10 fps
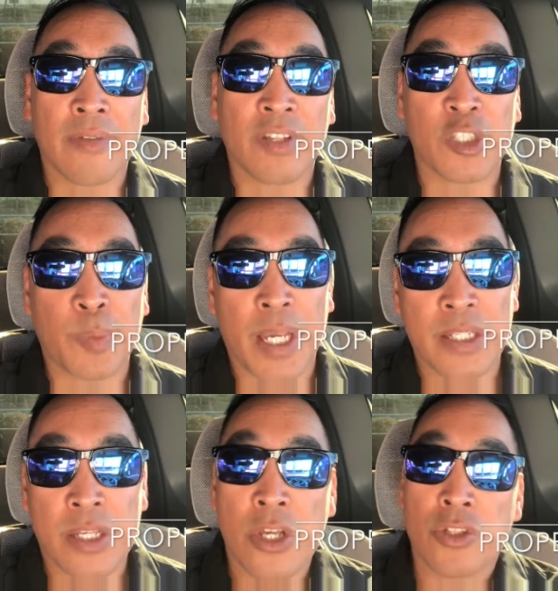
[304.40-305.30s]
living
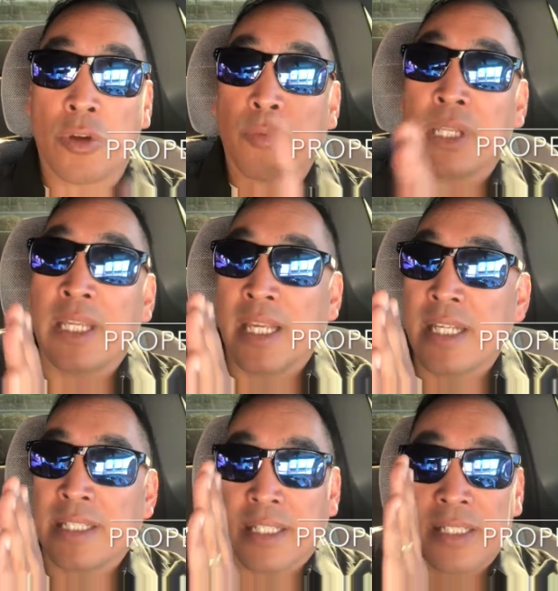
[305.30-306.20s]
space. So it really
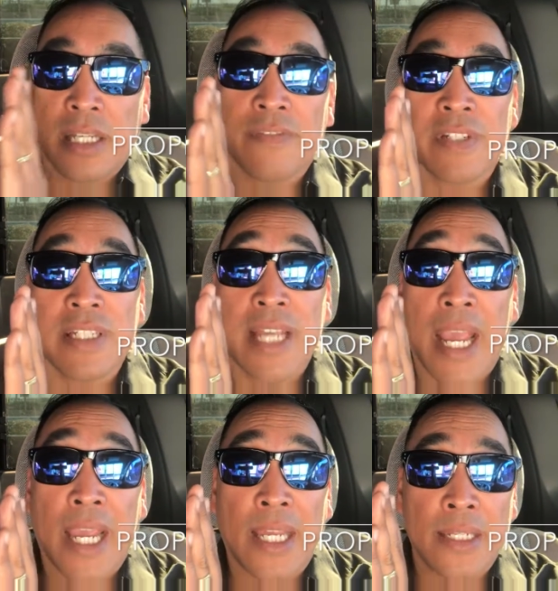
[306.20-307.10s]
is like a
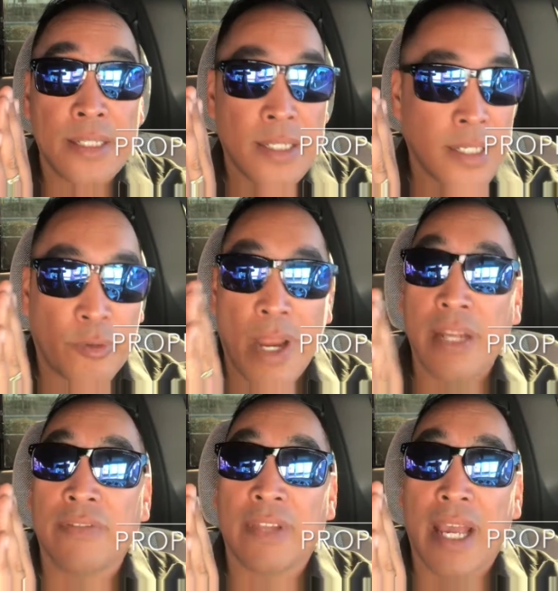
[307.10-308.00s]
self-contained
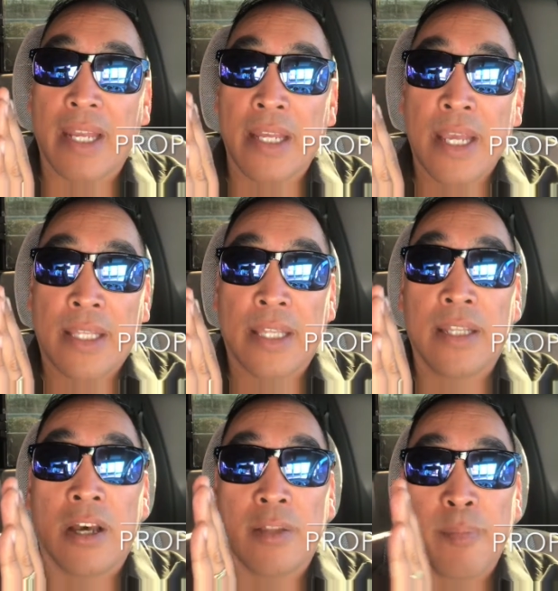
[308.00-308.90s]
granny flat. And
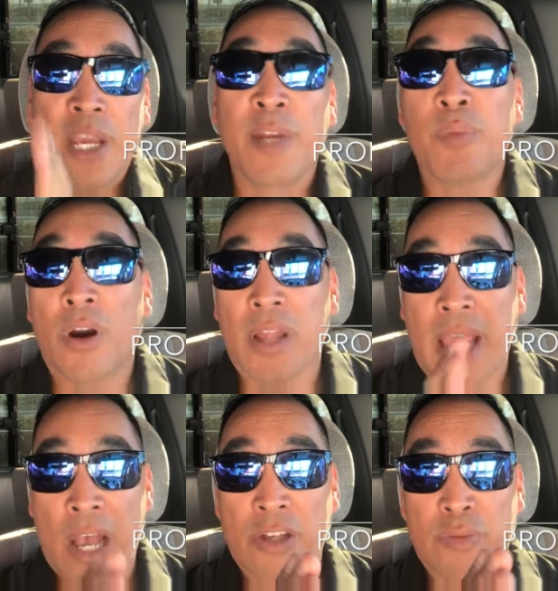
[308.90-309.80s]
then on the main part of the
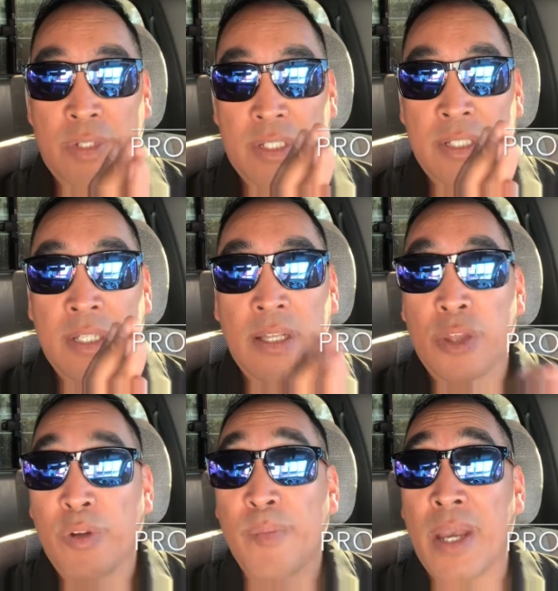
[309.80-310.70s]
house, which is still
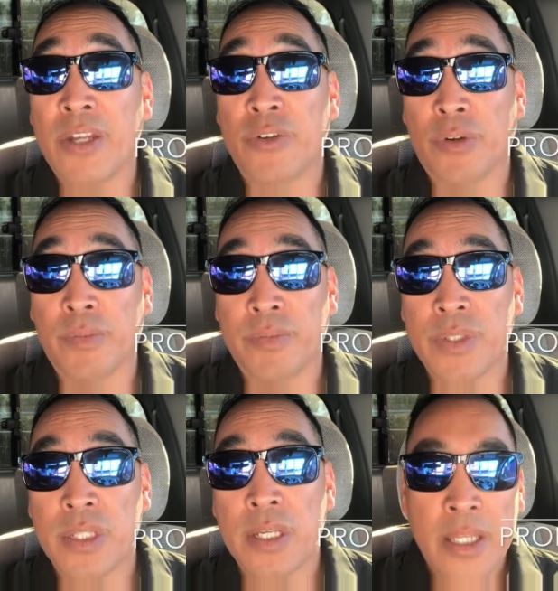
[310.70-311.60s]
3
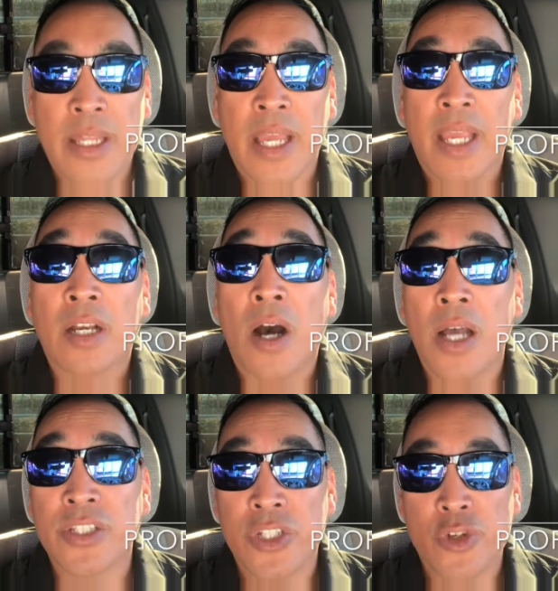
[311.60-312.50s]
bedrooms, they
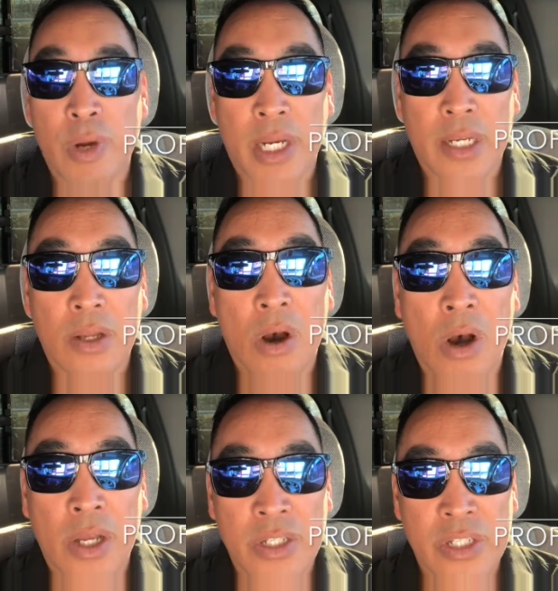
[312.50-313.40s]
concentrated
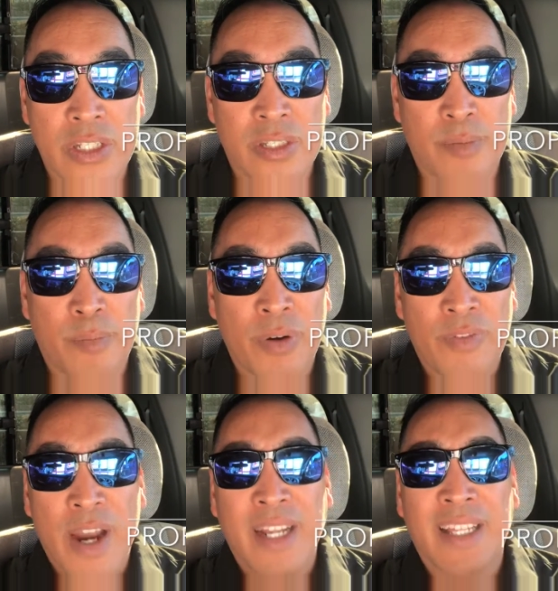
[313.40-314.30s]
on just
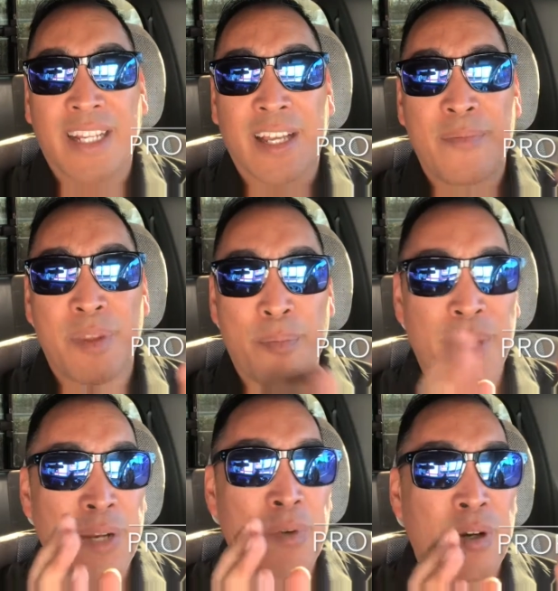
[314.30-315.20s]
providing like the
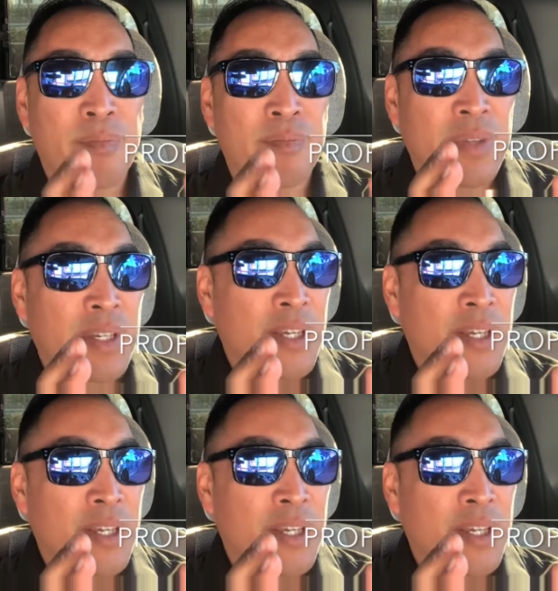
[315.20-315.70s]
minimum